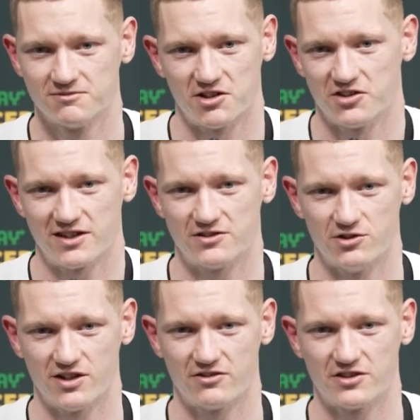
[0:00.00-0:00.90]
I just had to
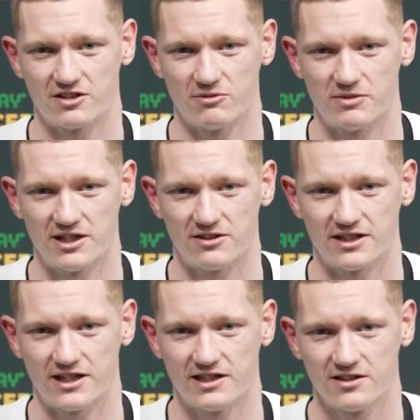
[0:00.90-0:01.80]
do everything in my power
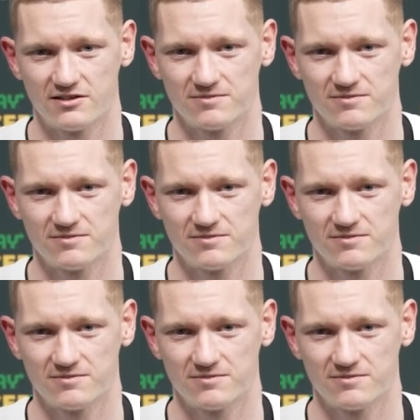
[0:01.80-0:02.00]
to get here.